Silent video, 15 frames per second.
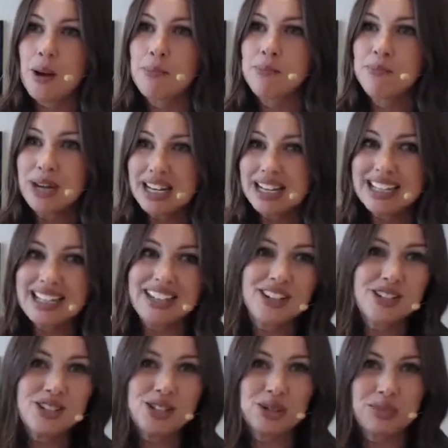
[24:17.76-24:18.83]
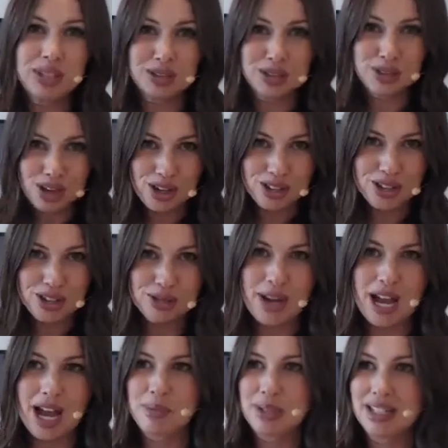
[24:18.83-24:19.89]
but it can also be long-term
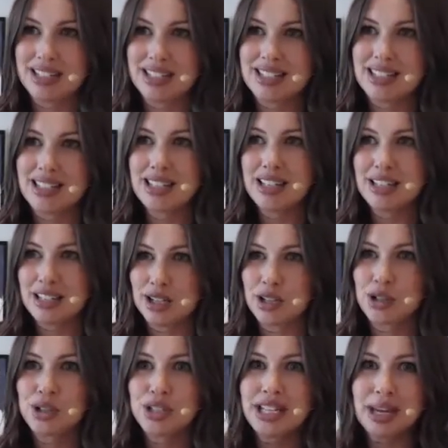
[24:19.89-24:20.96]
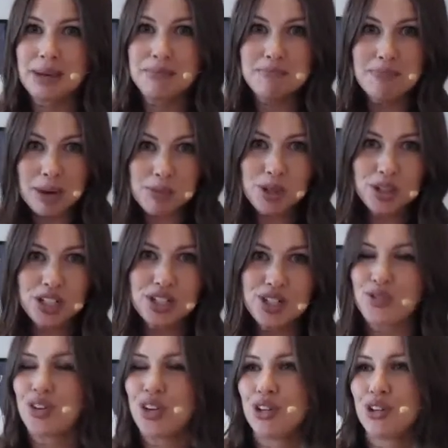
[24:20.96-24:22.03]
happiness. It can create memories
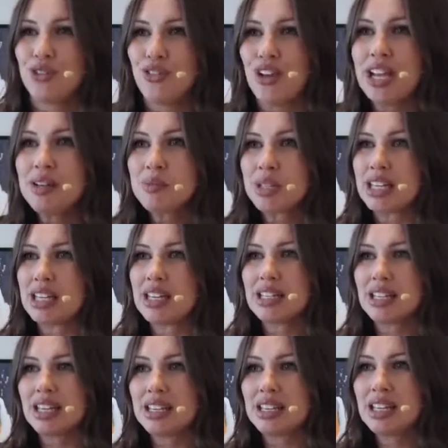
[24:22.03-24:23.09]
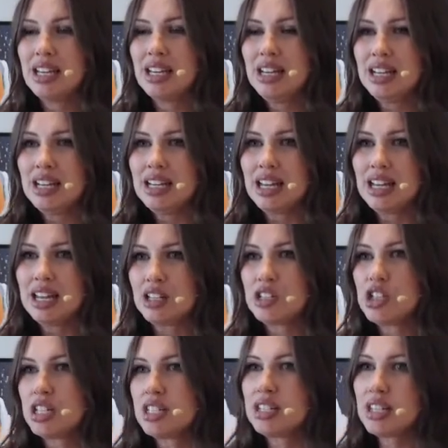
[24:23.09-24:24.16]
for your family. It can, and
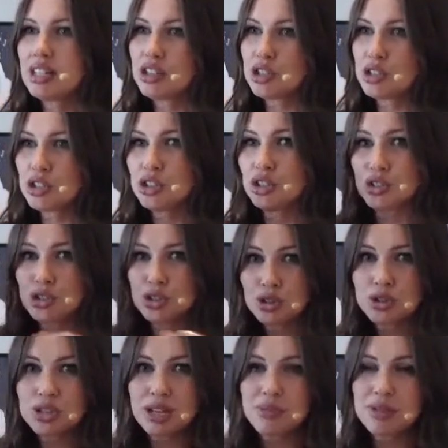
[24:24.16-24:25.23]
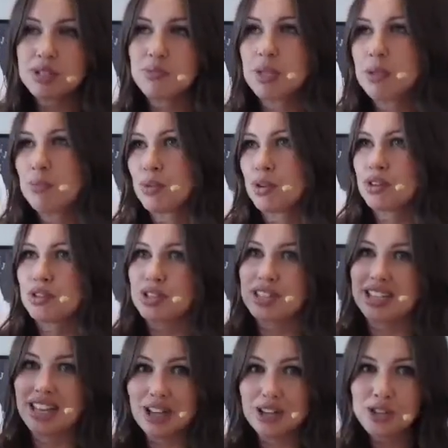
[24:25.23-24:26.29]
she said there's two types of people. There's
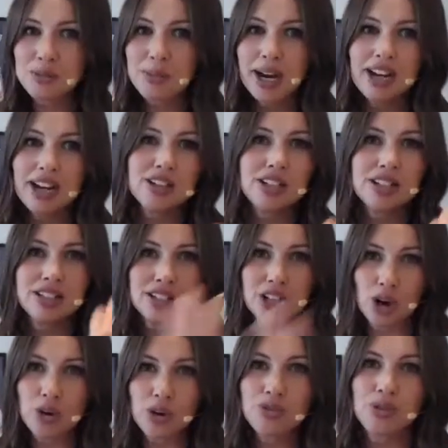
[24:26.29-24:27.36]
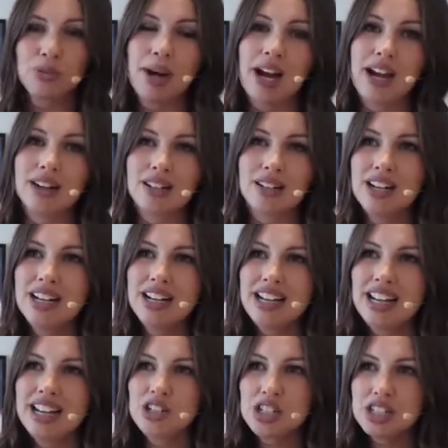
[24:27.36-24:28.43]
the underbuyer and the overbuyer.
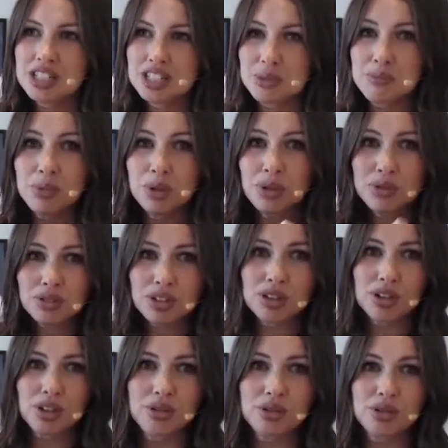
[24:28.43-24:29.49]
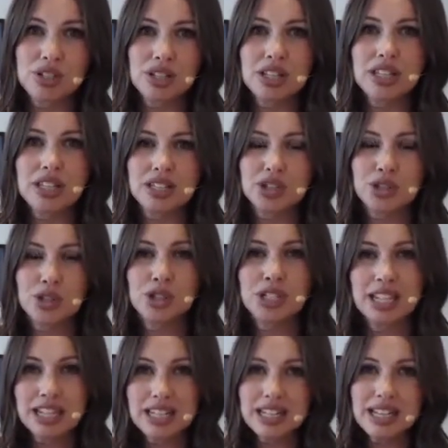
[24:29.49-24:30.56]
And she said both of those, it's
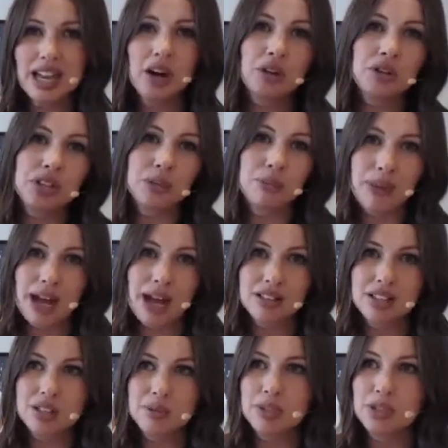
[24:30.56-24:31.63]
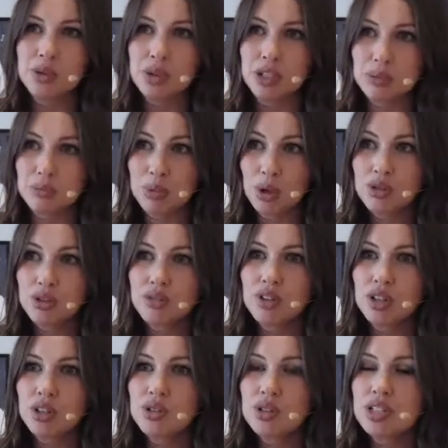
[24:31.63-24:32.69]
creating a healthy balance between both of
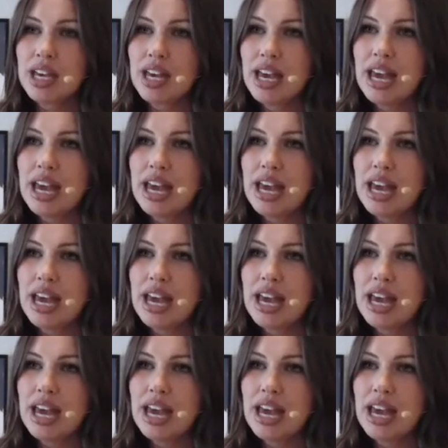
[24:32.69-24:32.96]
those